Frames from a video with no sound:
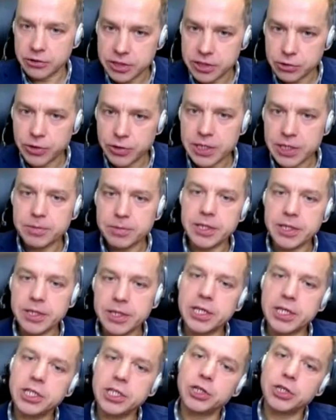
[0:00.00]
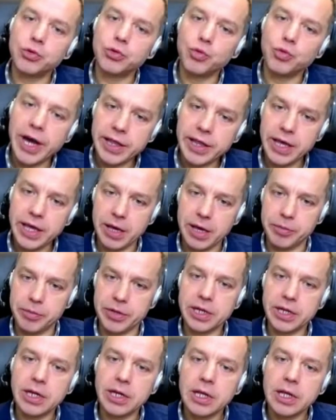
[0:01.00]
there is no explanation why it
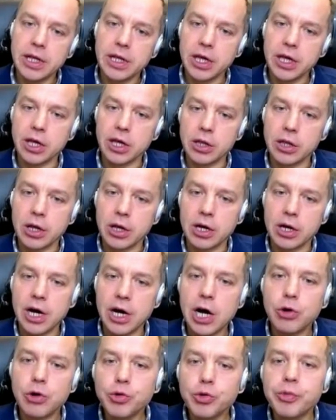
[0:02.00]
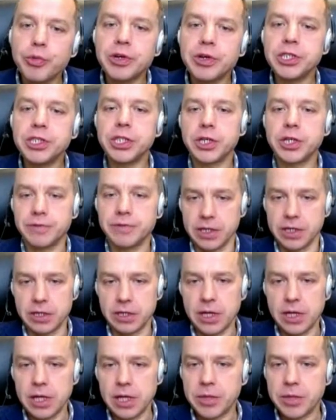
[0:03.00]
happened and how to preserve that
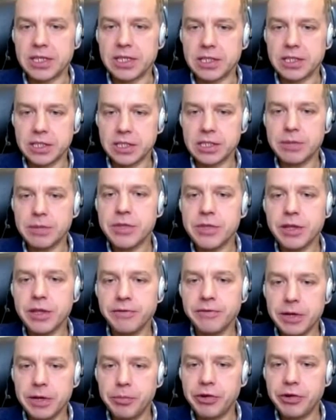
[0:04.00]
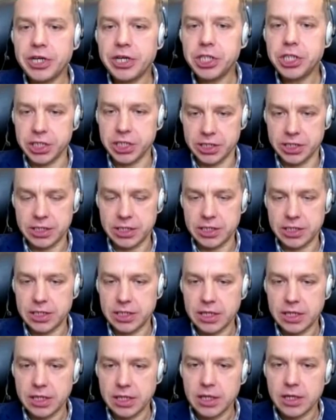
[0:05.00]
because it's something very precious.
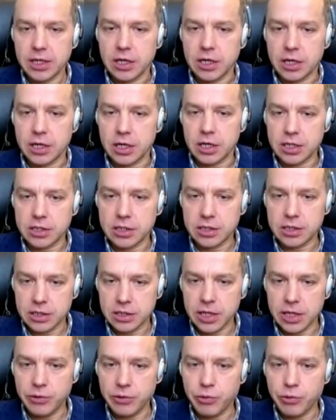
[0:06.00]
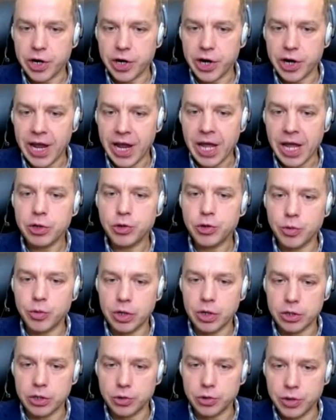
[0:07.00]
Uh, that they were able to
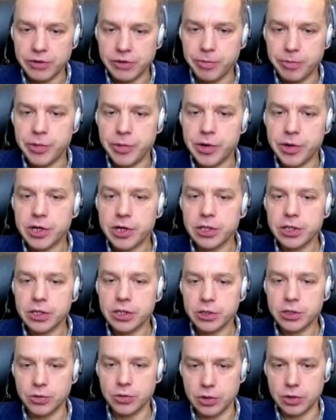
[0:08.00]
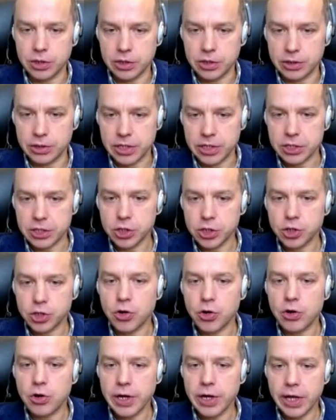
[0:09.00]
uh, to give birth to uh, that
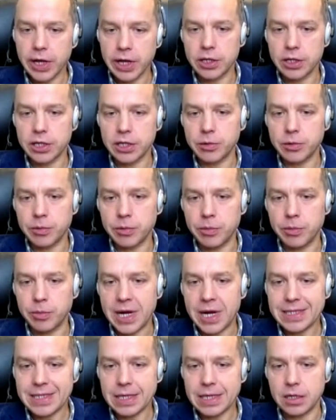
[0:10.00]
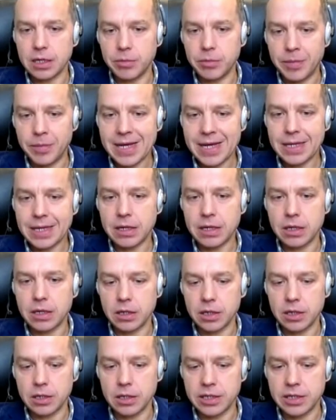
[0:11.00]
strong and that mass ma
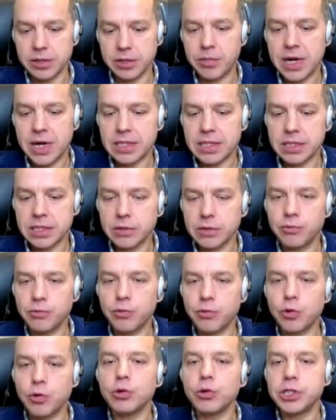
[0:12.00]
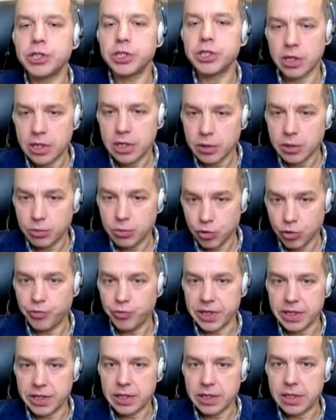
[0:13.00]
that mass volunteer
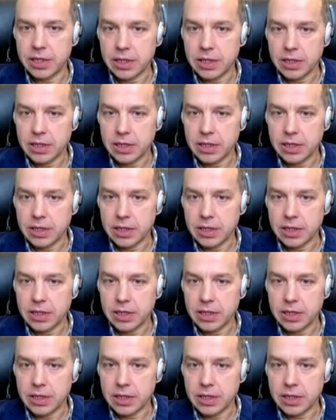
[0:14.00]
movement.